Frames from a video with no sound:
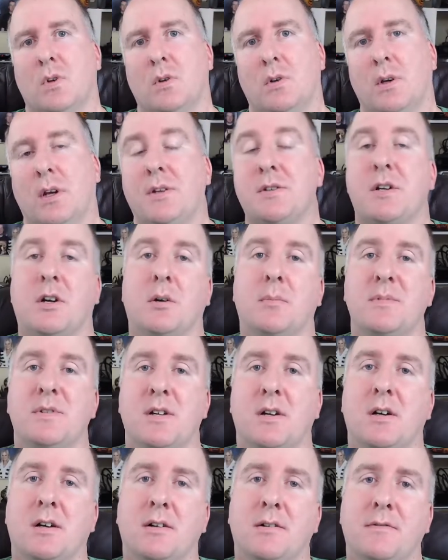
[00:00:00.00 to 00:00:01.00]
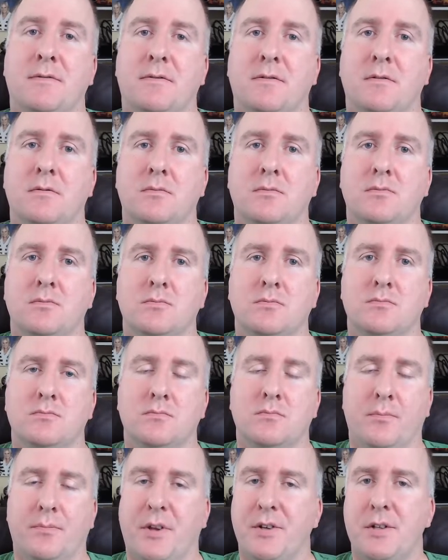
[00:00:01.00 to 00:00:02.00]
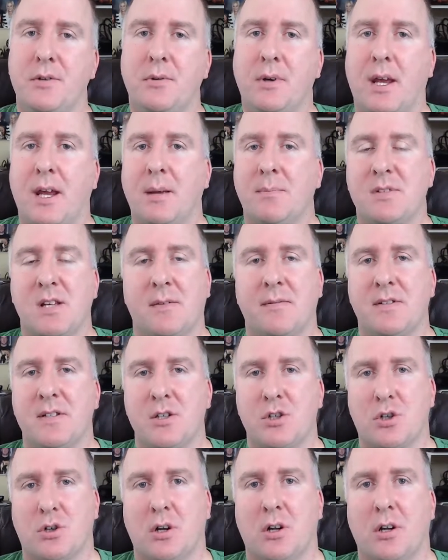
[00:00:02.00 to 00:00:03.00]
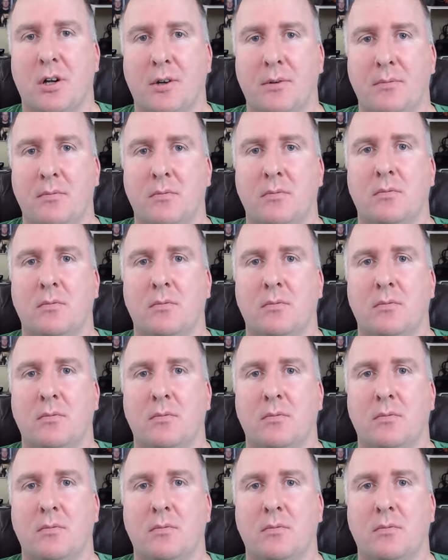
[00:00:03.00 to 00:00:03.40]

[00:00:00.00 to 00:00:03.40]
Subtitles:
In terms of the 2 games, obviously Tron